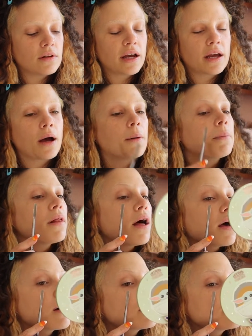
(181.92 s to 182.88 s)
like
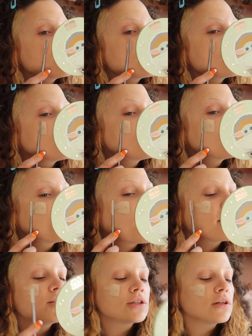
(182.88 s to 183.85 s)
apply it with this little
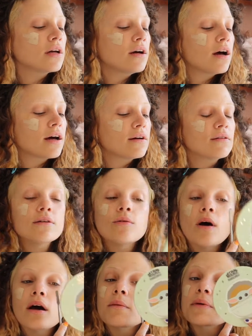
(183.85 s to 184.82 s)
spatula. I don't know
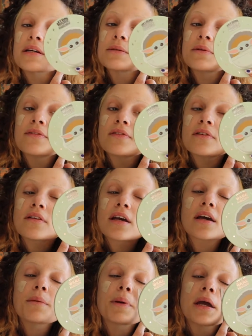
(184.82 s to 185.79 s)
why, it makes me feel
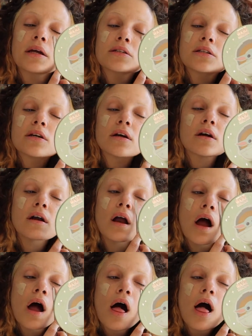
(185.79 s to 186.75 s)
like a painter.
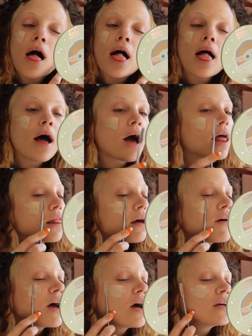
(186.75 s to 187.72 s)
I
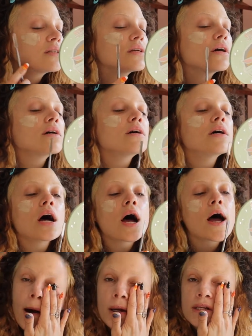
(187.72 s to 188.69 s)
love it.
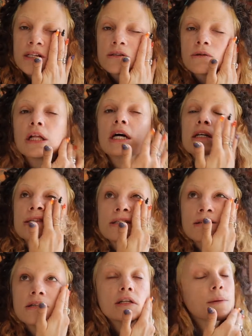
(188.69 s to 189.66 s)
I just realized as
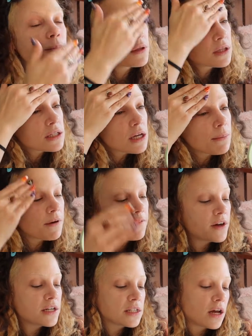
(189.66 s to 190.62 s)
soon as I put this on my
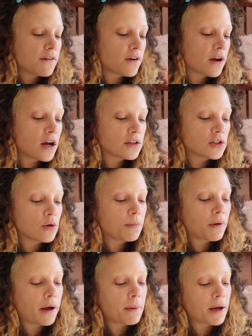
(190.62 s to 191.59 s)
face, I forgot to
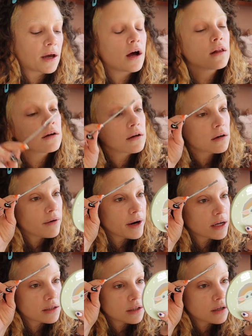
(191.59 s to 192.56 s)
apply my color
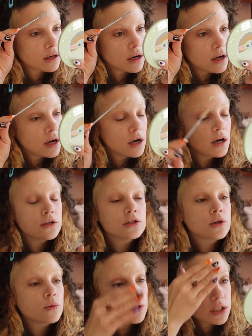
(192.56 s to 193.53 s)
corrector.
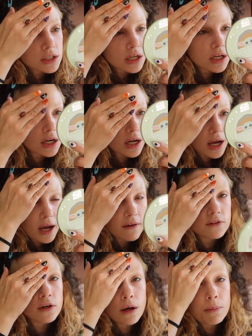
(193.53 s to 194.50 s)
So we're just gonna
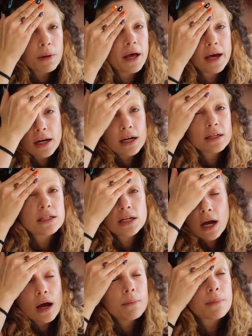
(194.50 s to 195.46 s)
have to apply it on
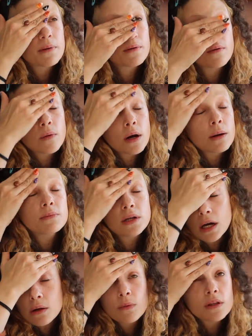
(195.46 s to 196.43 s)
top when I'm
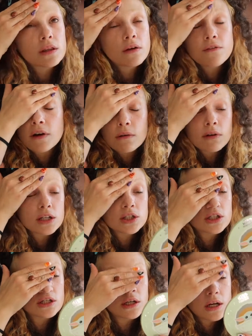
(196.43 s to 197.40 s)
done with the
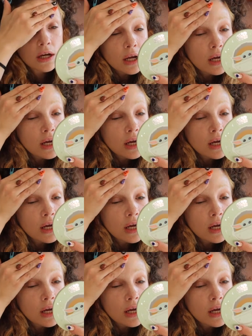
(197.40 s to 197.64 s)
foundation